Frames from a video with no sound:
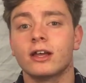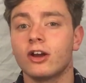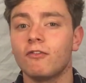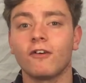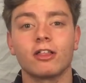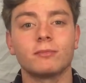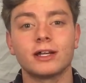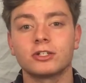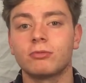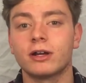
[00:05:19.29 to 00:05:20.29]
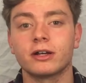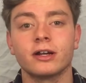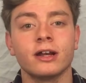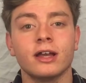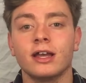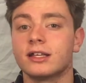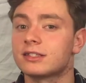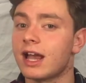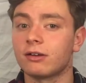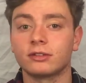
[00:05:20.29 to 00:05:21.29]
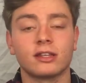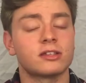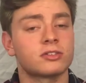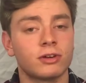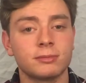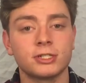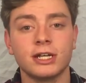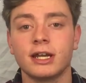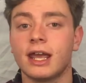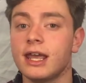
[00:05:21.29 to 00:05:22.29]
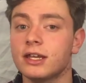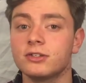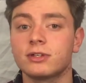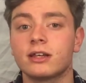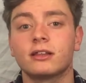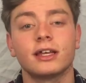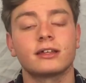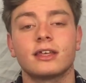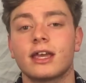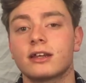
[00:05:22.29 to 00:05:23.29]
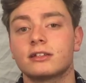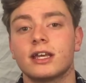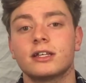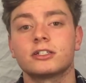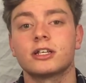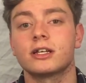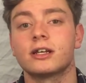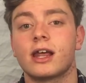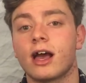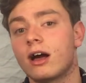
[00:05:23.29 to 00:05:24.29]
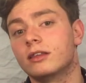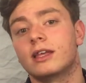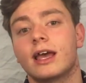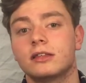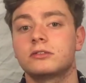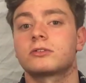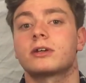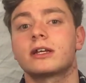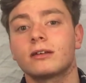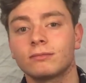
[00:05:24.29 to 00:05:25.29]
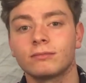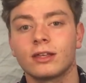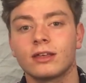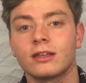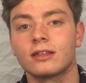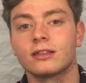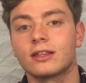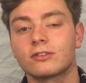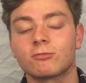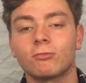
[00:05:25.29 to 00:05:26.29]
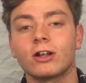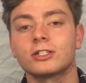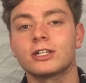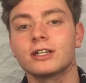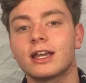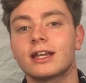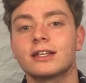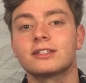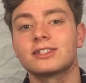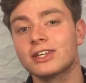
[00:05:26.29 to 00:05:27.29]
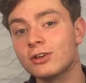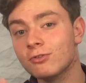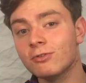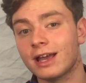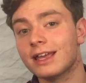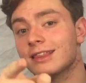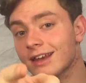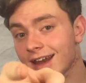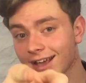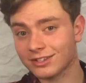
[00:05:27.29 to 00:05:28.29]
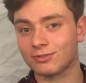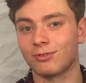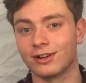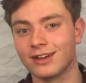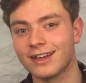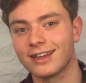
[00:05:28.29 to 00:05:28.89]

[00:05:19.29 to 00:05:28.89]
go follow my Twitter. It's down in the description, and you can click the annotation on the end screen. Thanks for watching, and see you in the next one.